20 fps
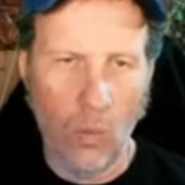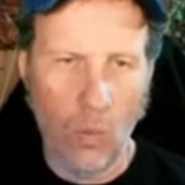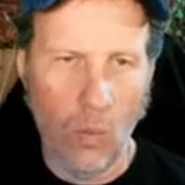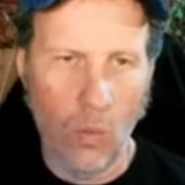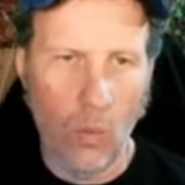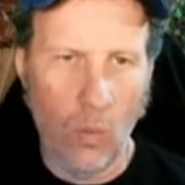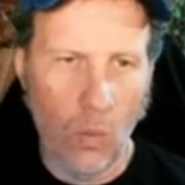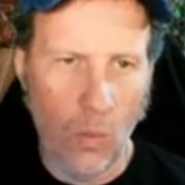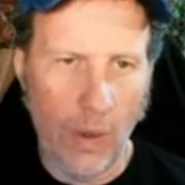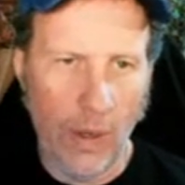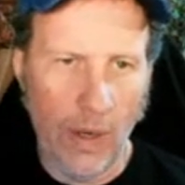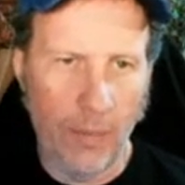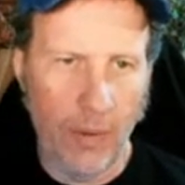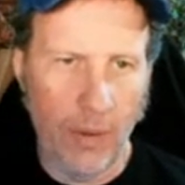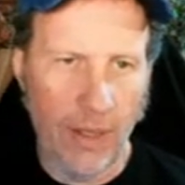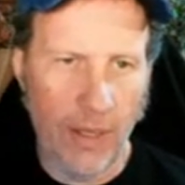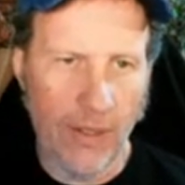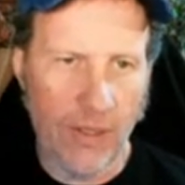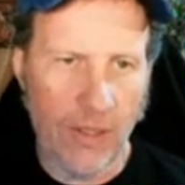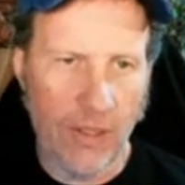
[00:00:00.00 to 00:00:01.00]
Wear
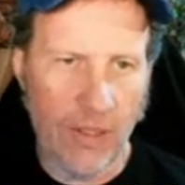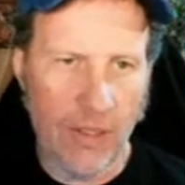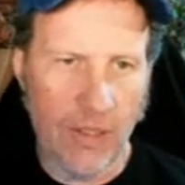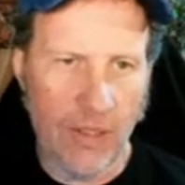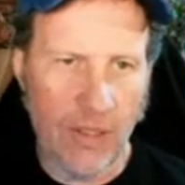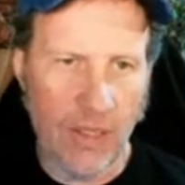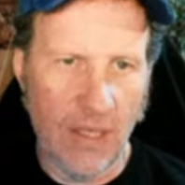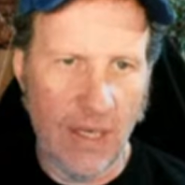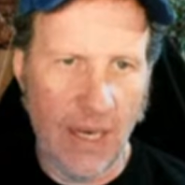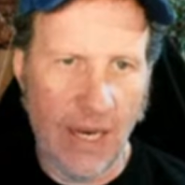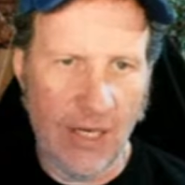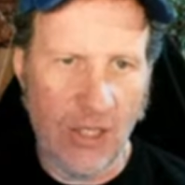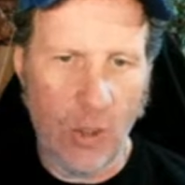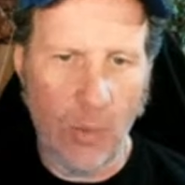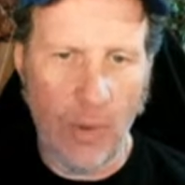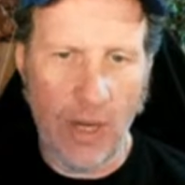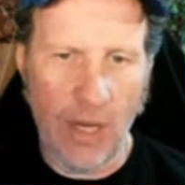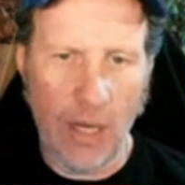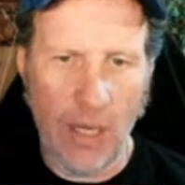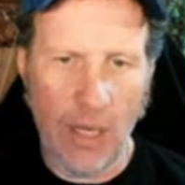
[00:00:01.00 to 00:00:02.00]
Pledge. This is
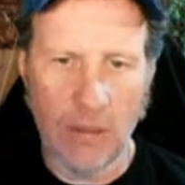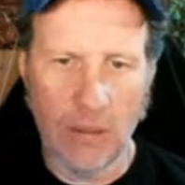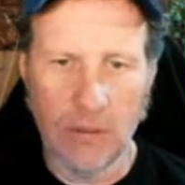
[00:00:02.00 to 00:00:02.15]
Nashua.